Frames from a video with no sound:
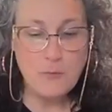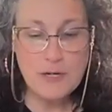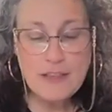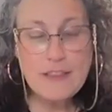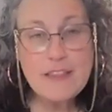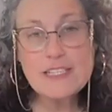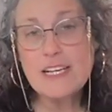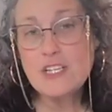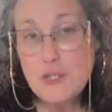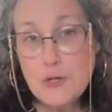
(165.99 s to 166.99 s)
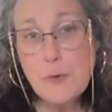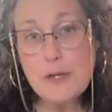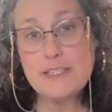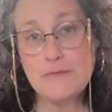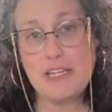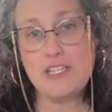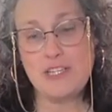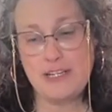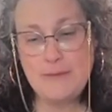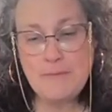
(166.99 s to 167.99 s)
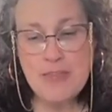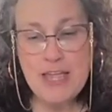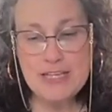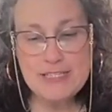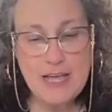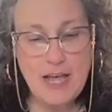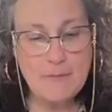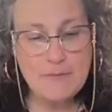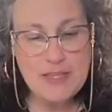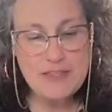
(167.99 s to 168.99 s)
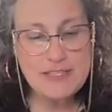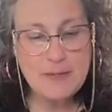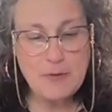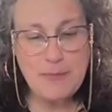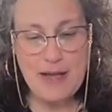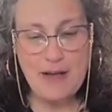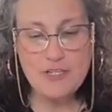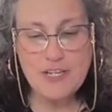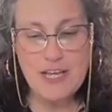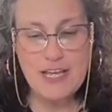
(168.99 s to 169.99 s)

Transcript: One of the things I do want to mention is that the zipper pouch